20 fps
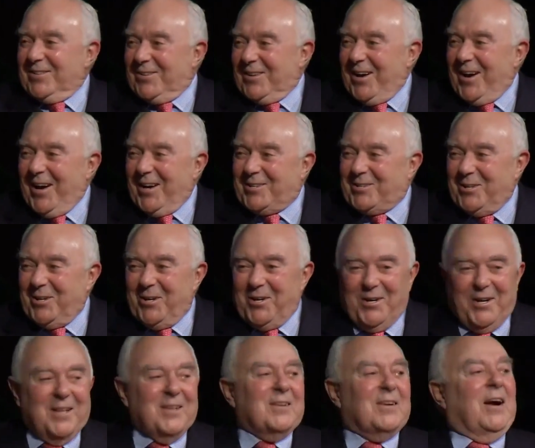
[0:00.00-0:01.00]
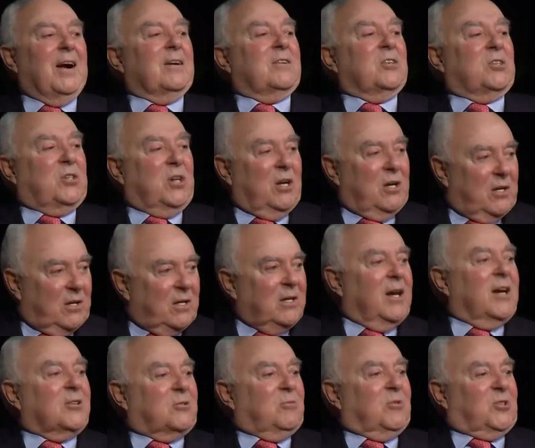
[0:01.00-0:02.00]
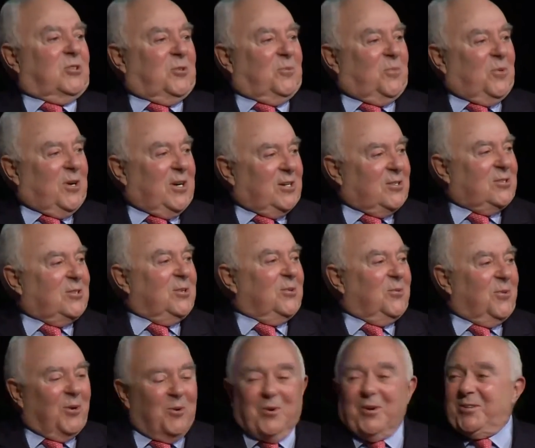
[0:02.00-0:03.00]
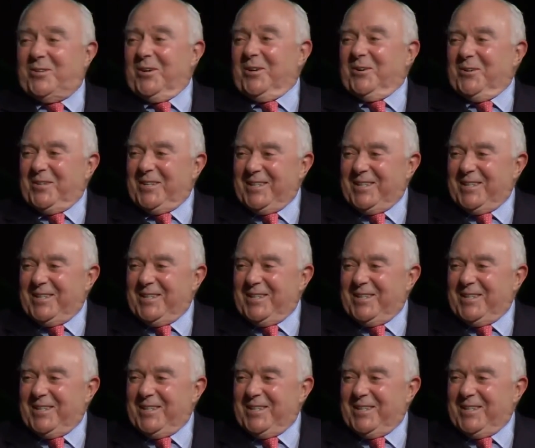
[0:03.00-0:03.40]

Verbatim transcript: Doctor? And the doctor said, yes, Mr. President, we're with you.